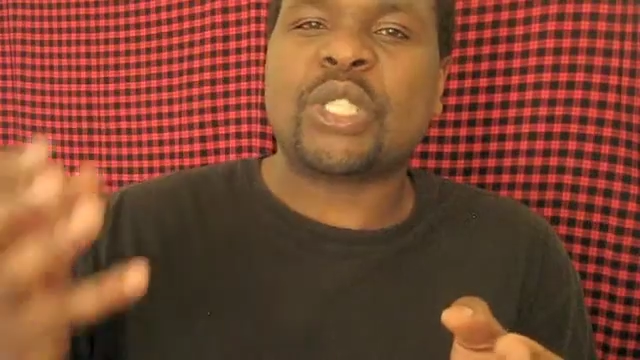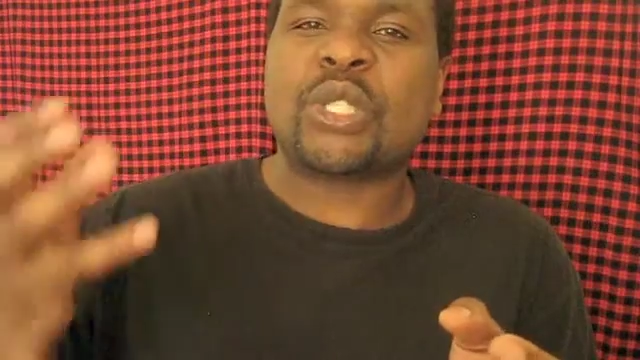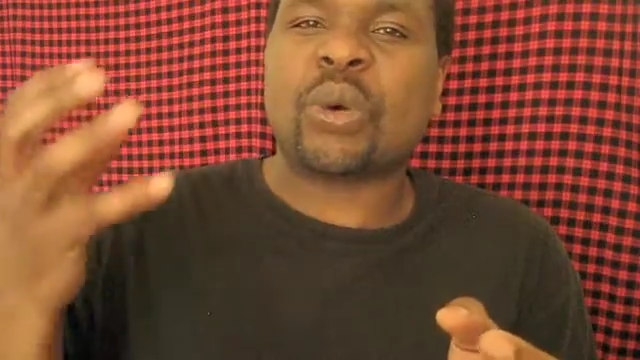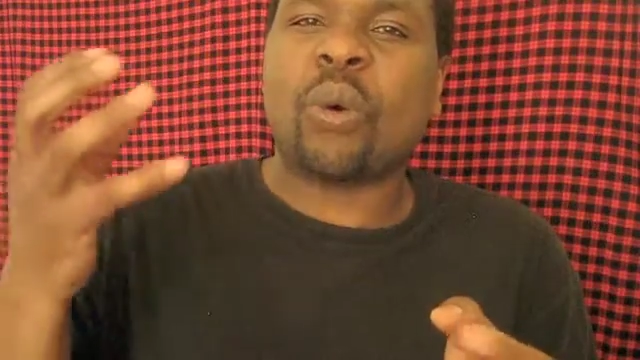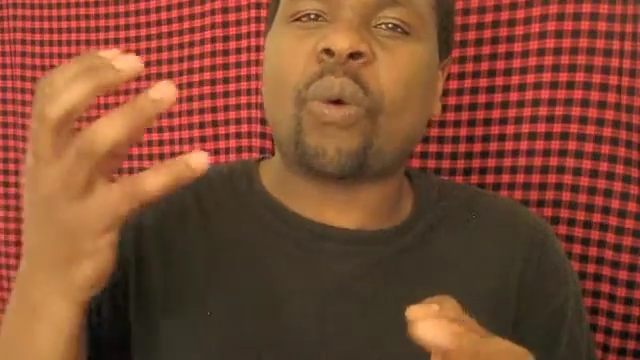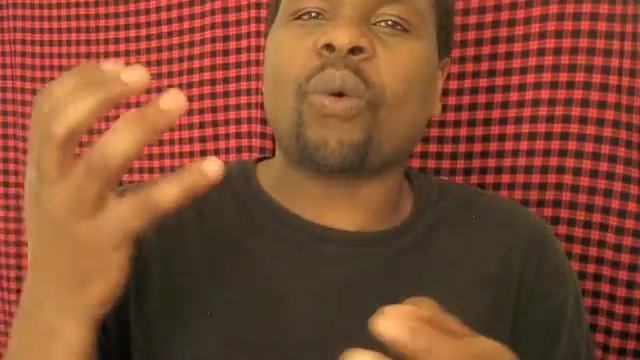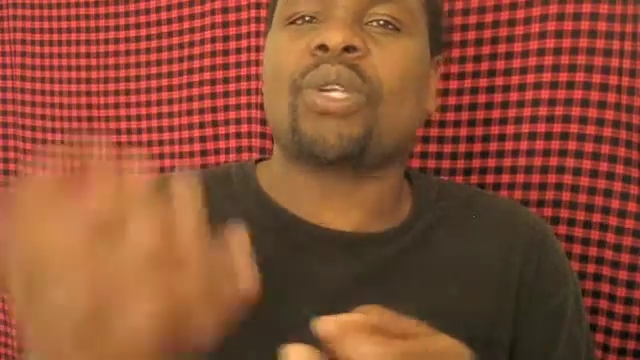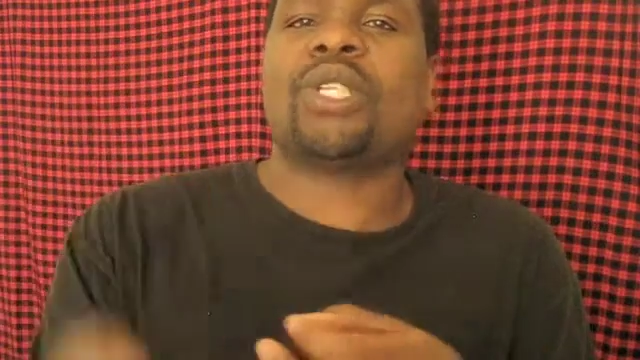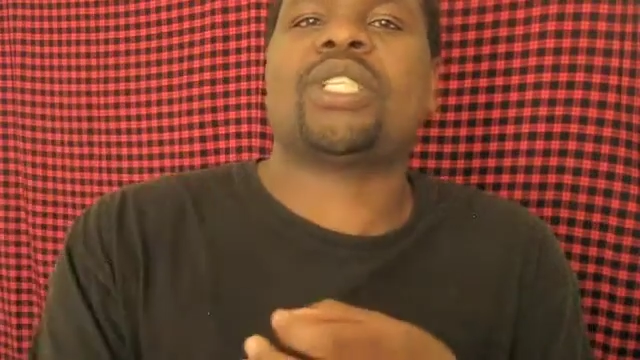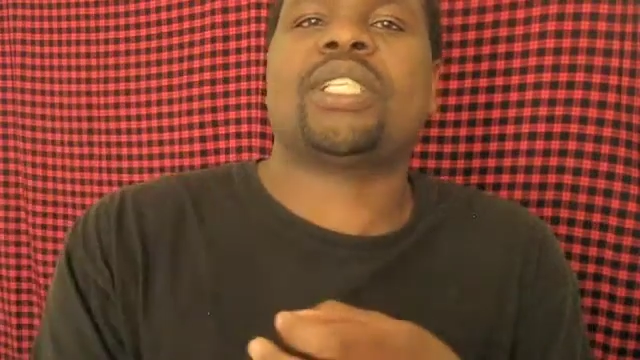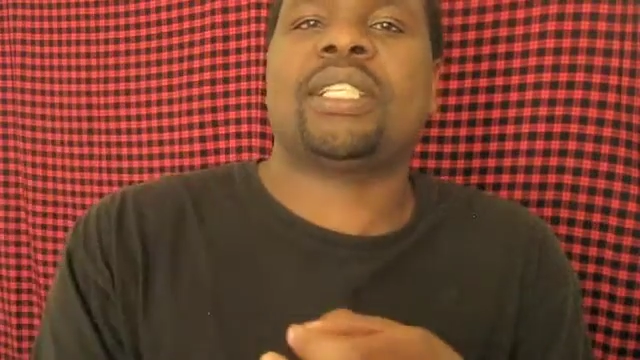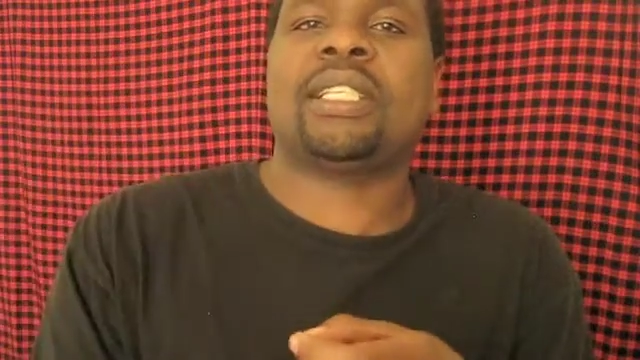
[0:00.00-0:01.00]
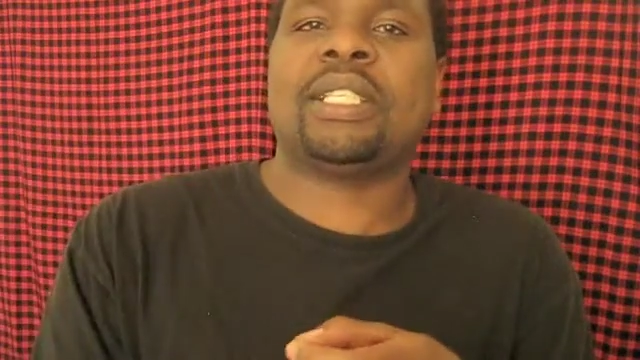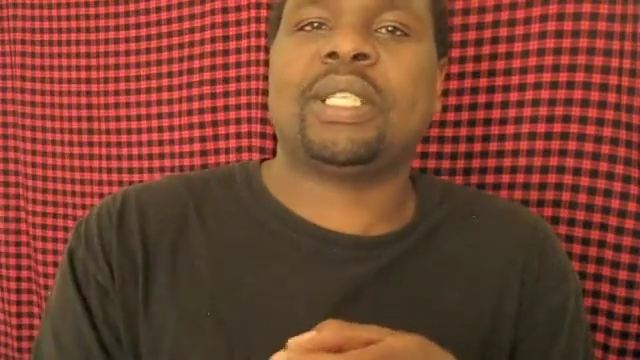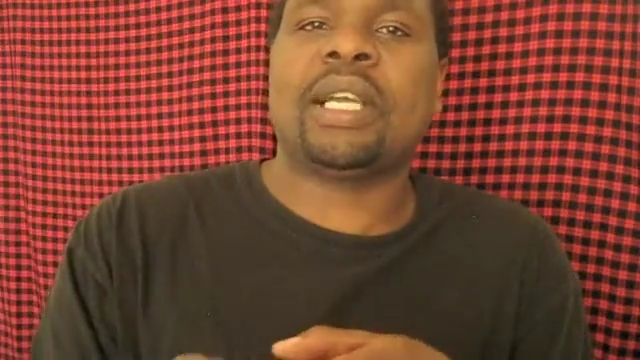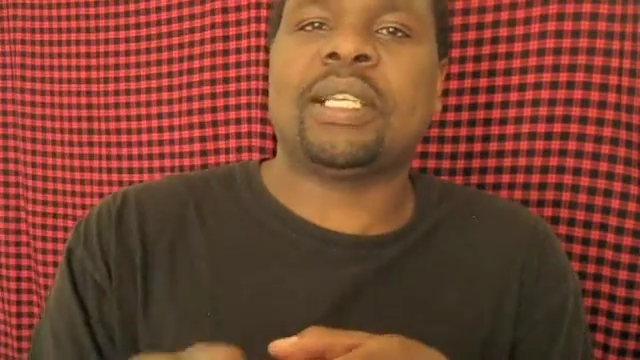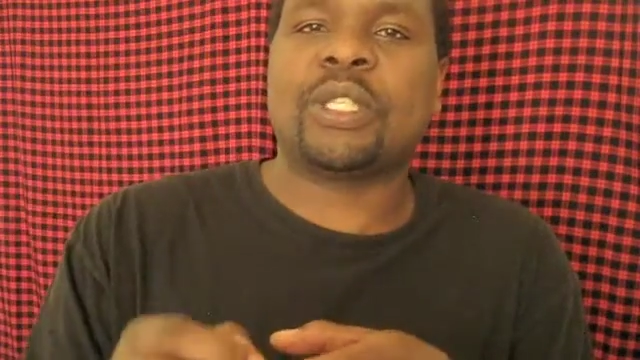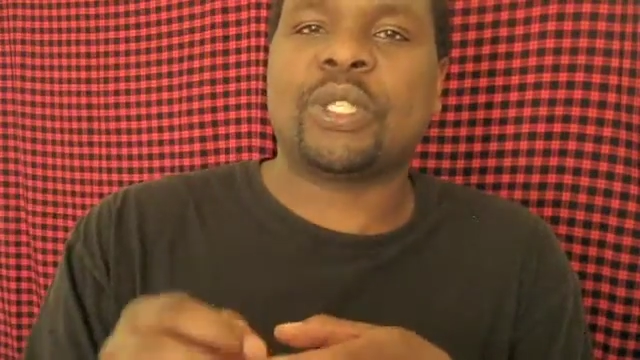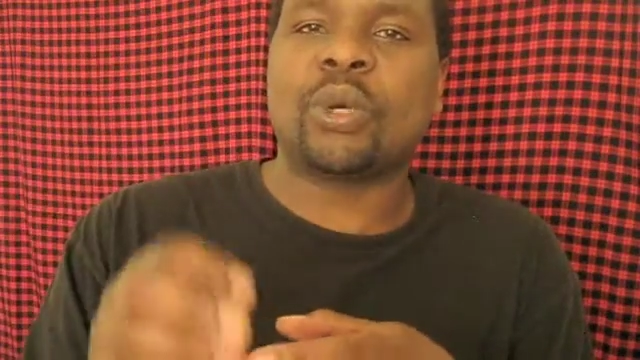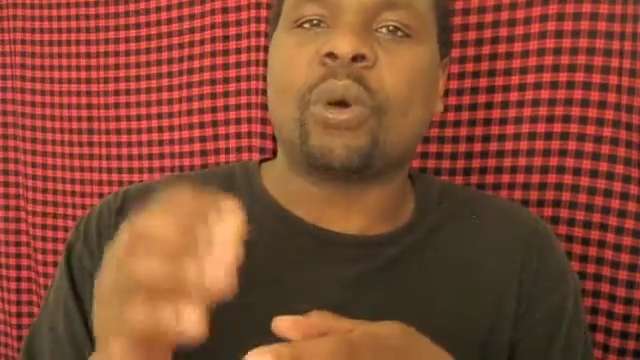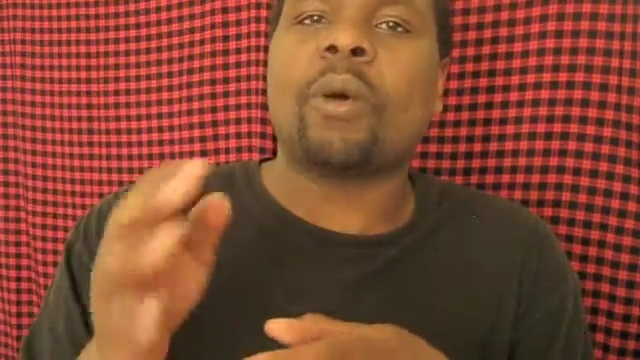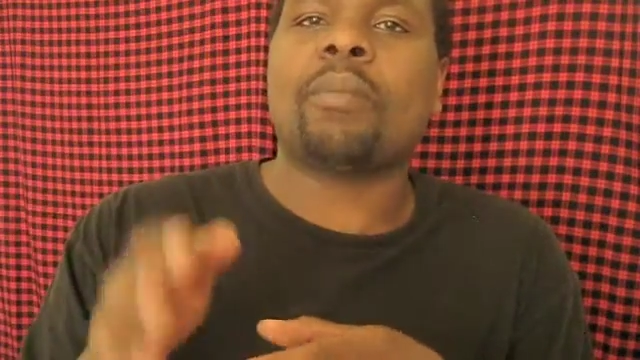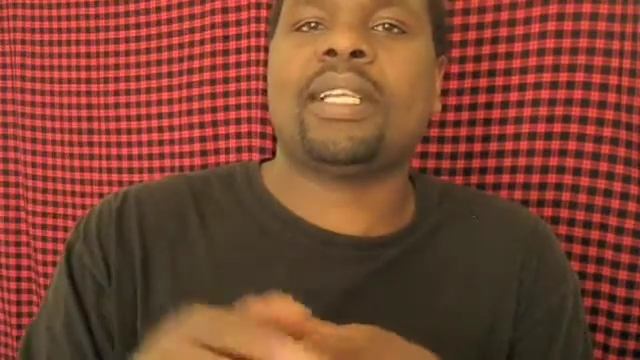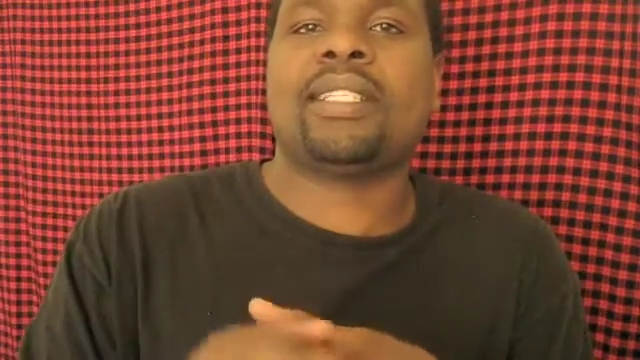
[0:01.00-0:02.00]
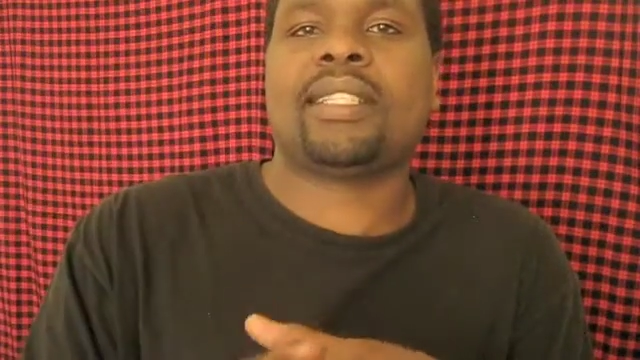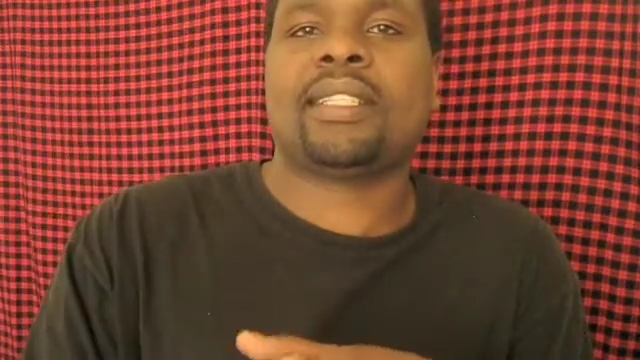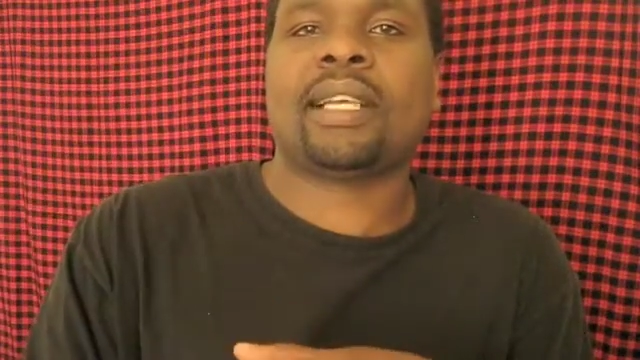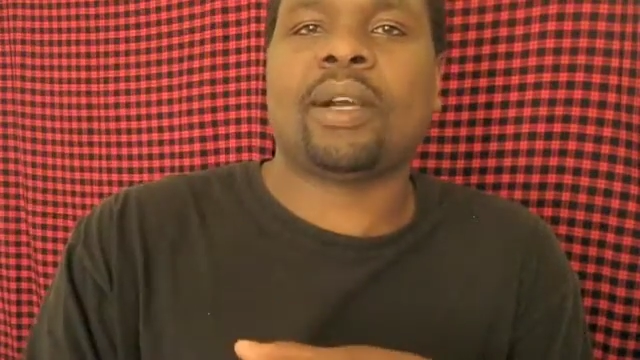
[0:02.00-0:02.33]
tortured and tormented